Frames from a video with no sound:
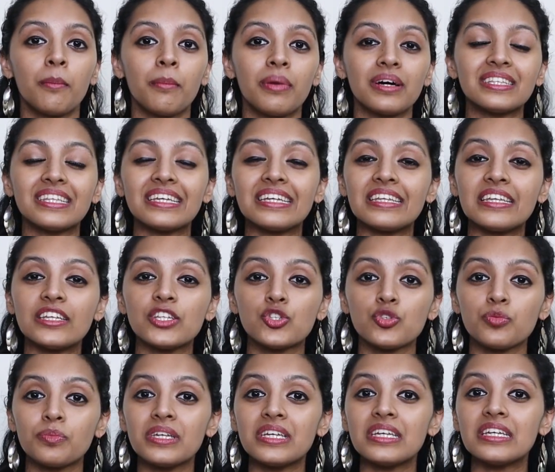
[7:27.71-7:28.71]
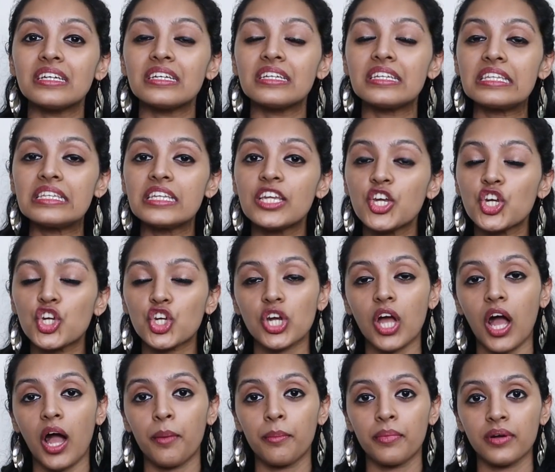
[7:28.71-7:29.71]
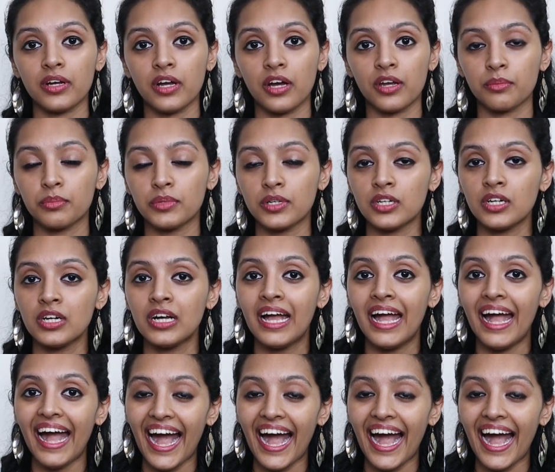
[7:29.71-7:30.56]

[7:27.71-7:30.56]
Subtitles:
but they need to be nishkama karma,